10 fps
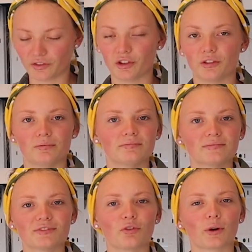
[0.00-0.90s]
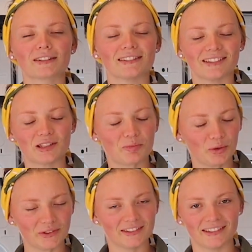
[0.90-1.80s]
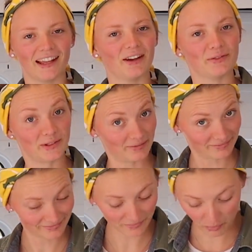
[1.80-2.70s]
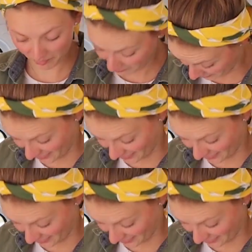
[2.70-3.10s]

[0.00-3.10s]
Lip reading: of your forks and spoons and knives and